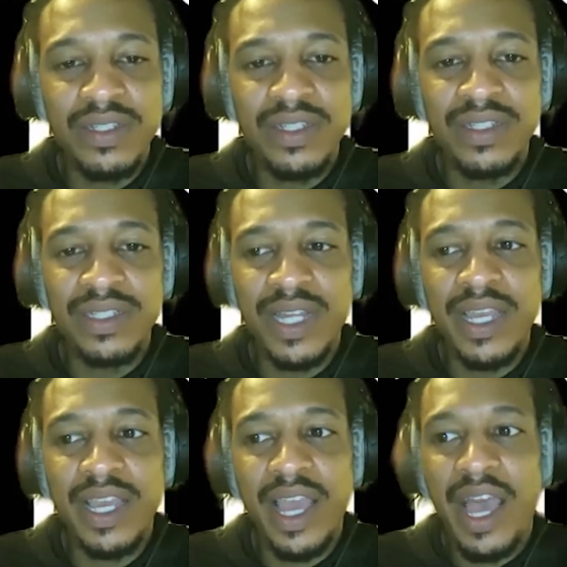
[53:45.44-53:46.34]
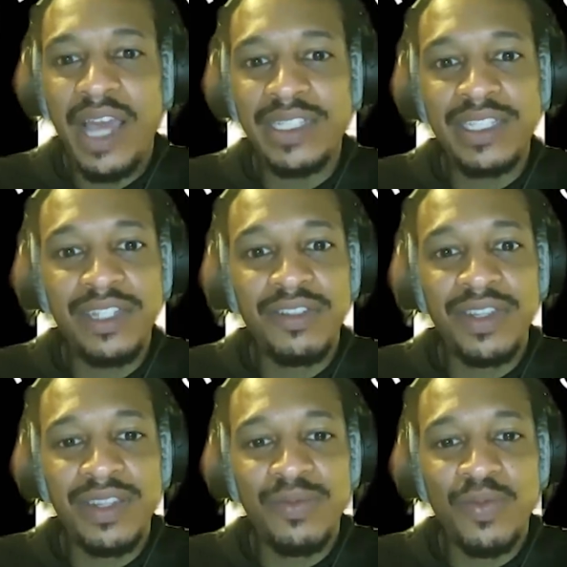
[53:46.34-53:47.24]
It's like, I still
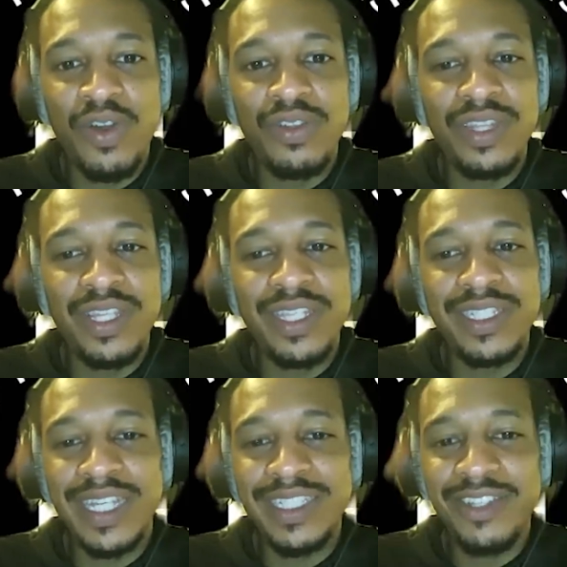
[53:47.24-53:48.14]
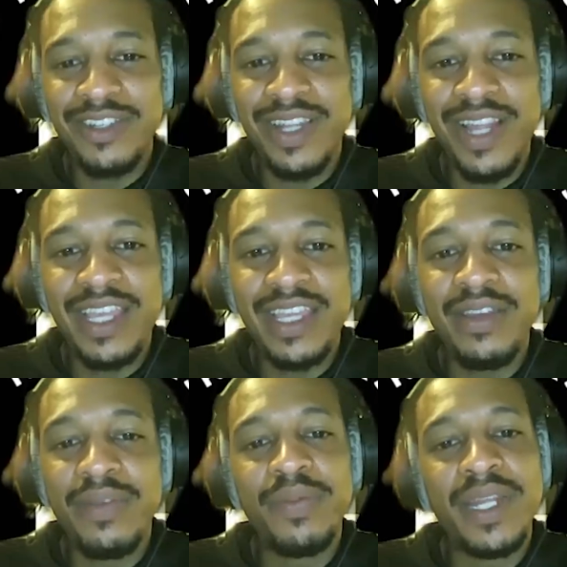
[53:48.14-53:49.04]
want this. I still like
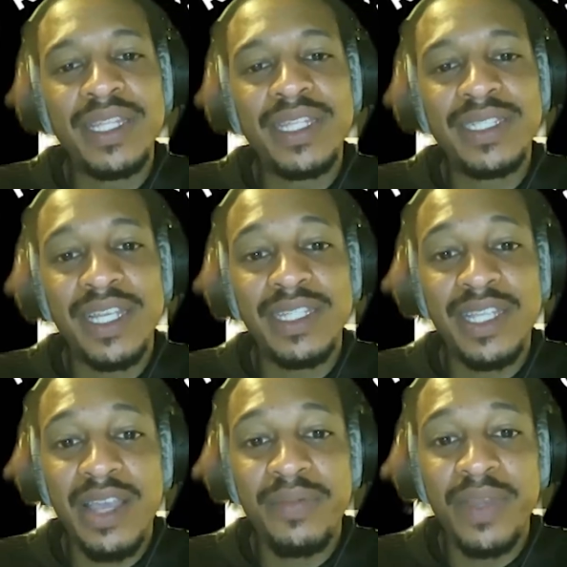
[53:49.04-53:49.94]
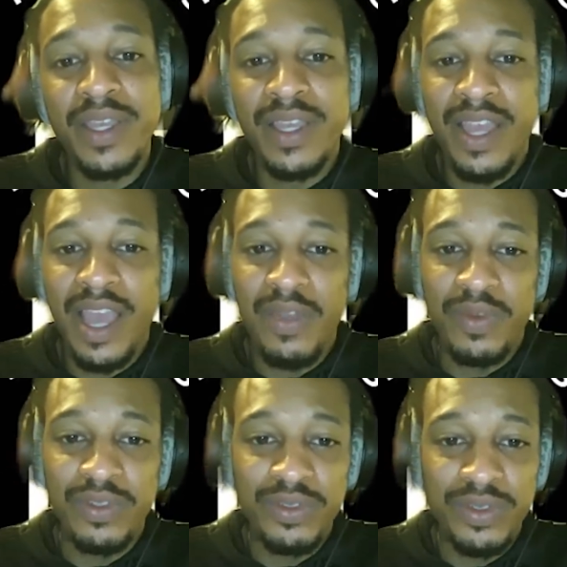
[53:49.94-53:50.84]
it. But at the same time, I
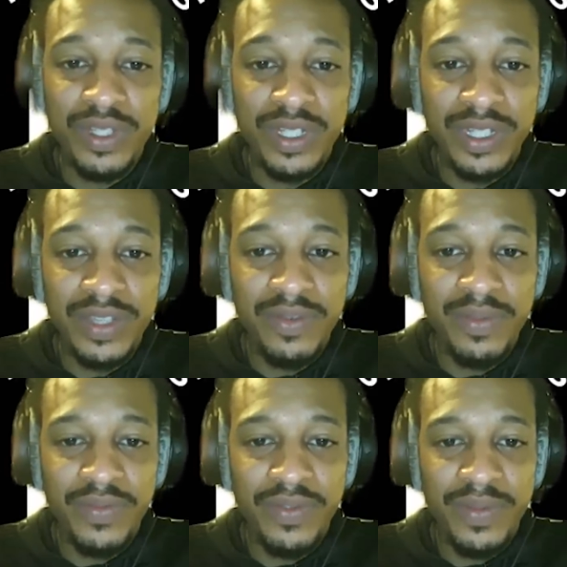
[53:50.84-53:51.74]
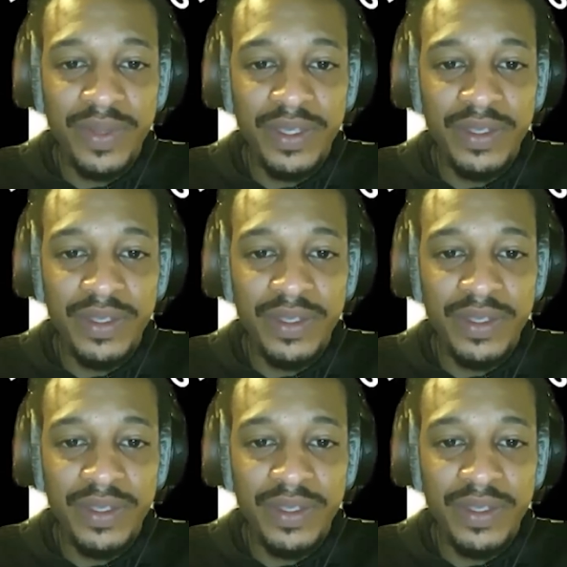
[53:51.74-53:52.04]
want you to deliver me from it.